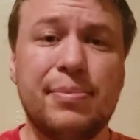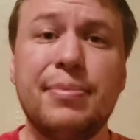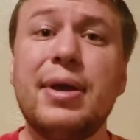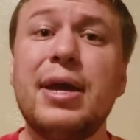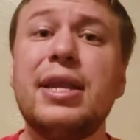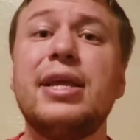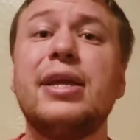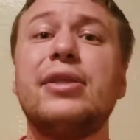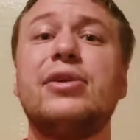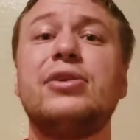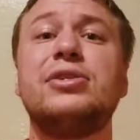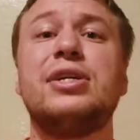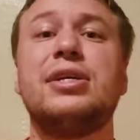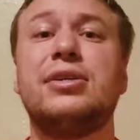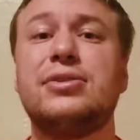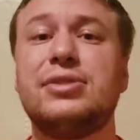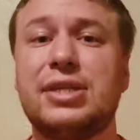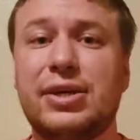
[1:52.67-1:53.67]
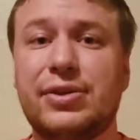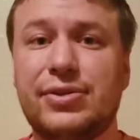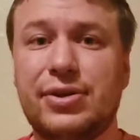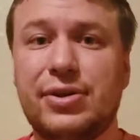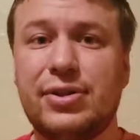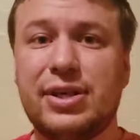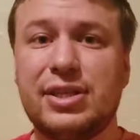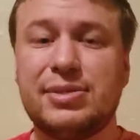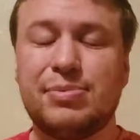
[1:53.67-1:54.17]
are many other channels out
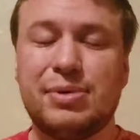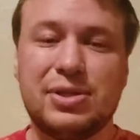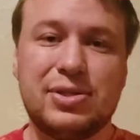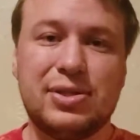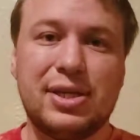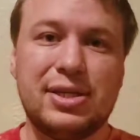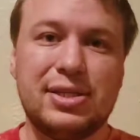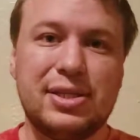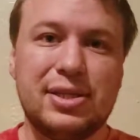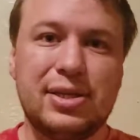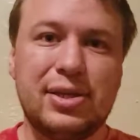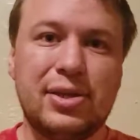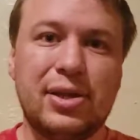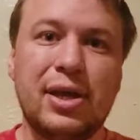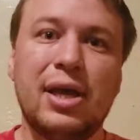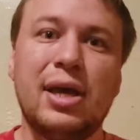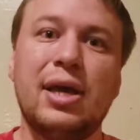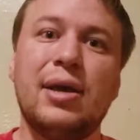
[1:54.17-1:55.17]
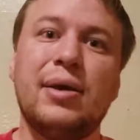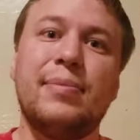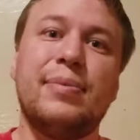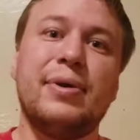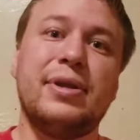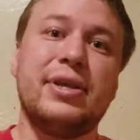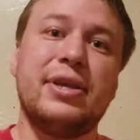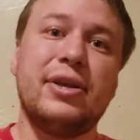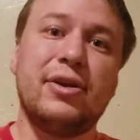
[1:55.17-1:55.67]
there that specialize in it.
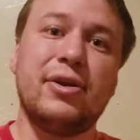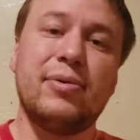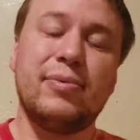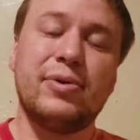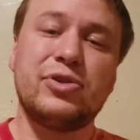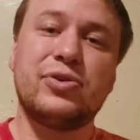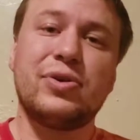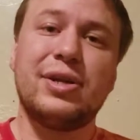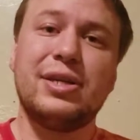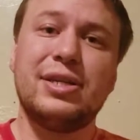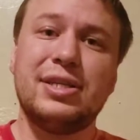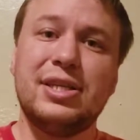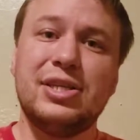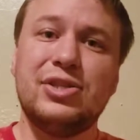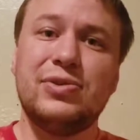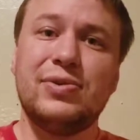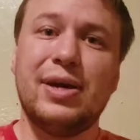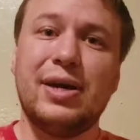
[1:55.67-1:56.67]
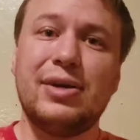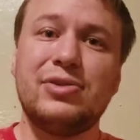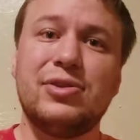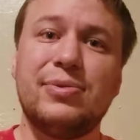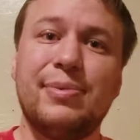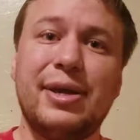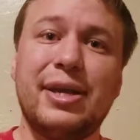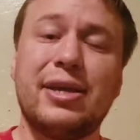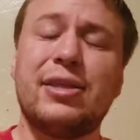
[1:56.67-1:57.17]
But here we're trying to teach you how
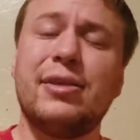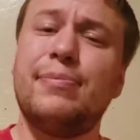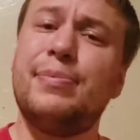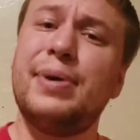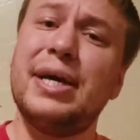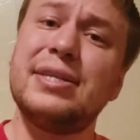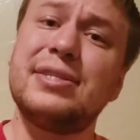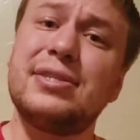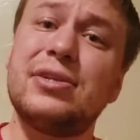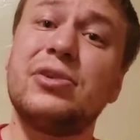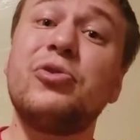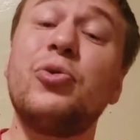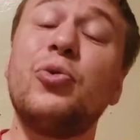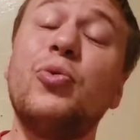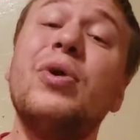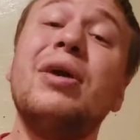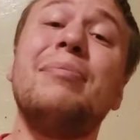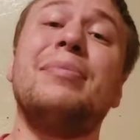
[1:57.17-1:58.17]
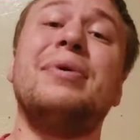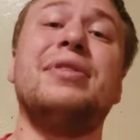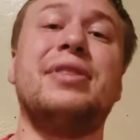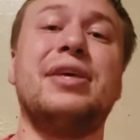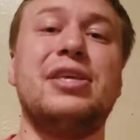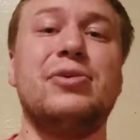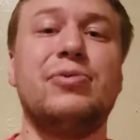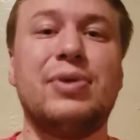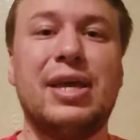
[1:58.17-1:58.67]
to make the best equipment
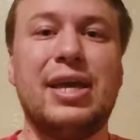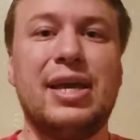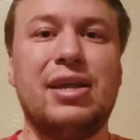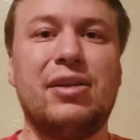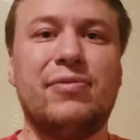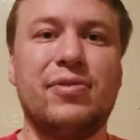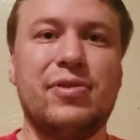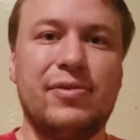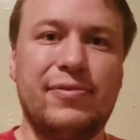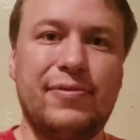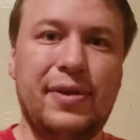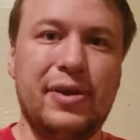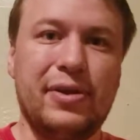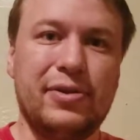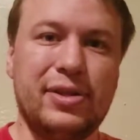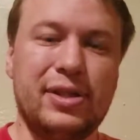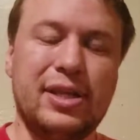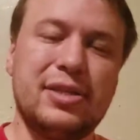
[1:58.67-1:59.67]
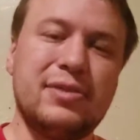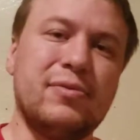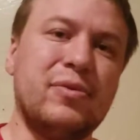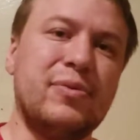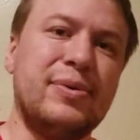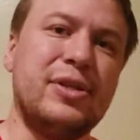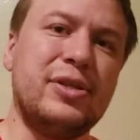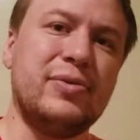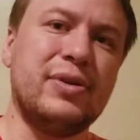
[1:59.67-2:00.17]
that you can for the field, and that's what
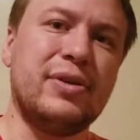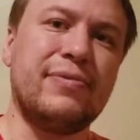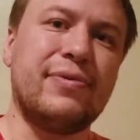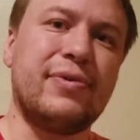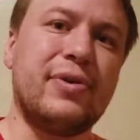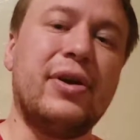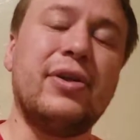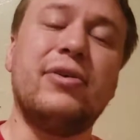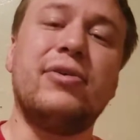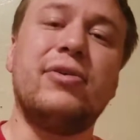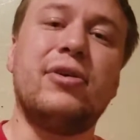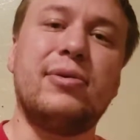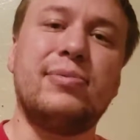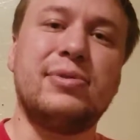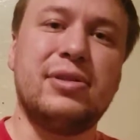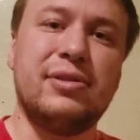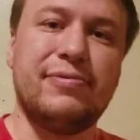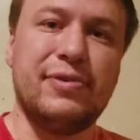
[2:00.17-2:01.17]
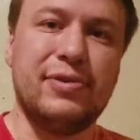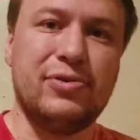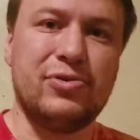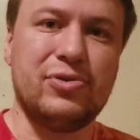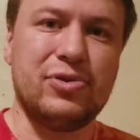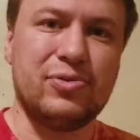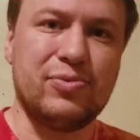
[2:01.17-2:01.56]
we'll be doing for other LARPs in the future